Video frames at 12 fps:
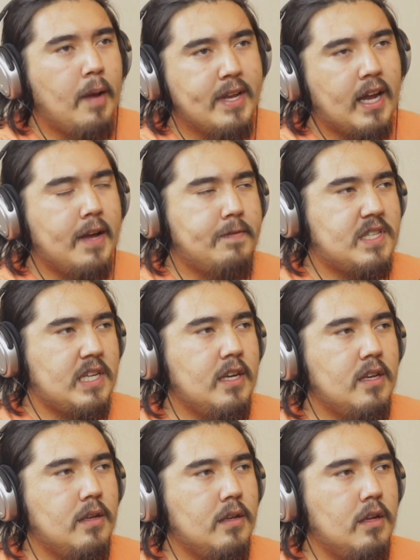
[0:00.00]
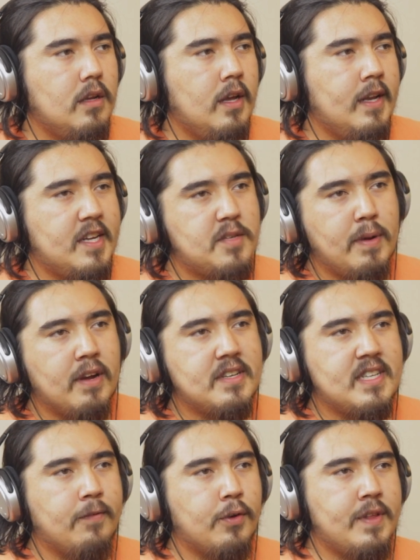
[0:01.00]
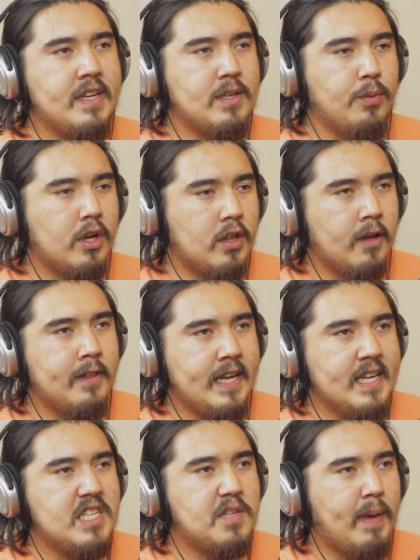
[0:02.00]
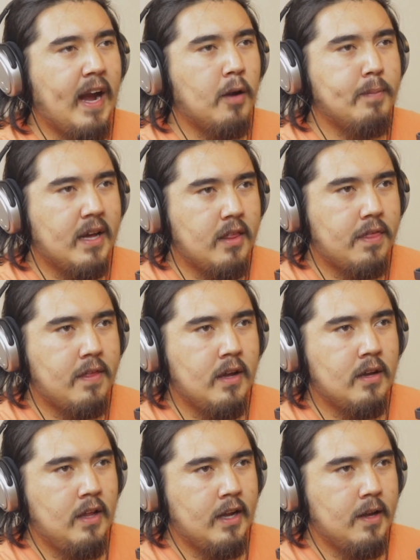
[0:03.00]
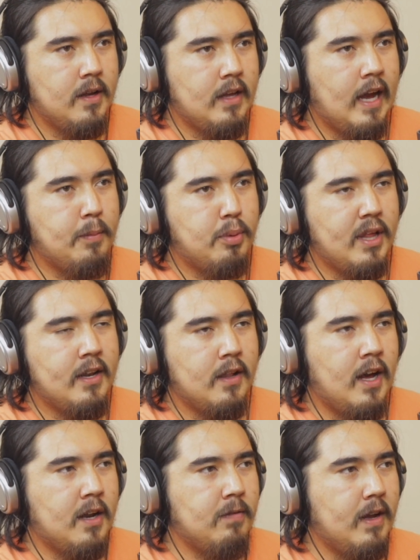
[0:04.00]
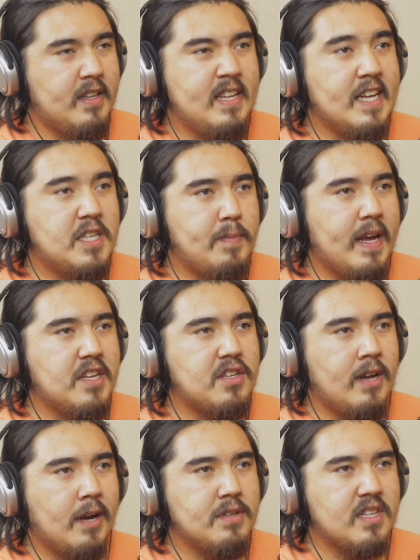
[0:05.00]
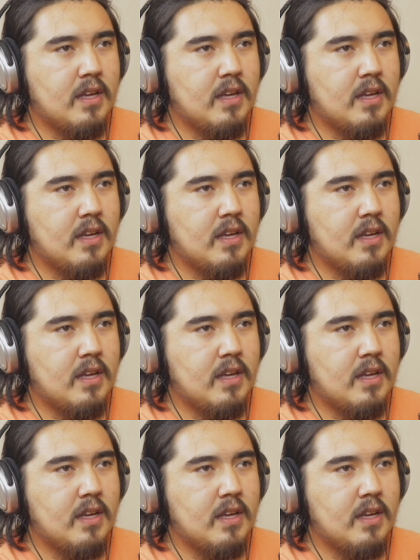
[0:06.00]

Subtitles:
mean, I've seen and experienced several things that were clearly inspired by the thing. Like I played a lot of like Dead Space when I was a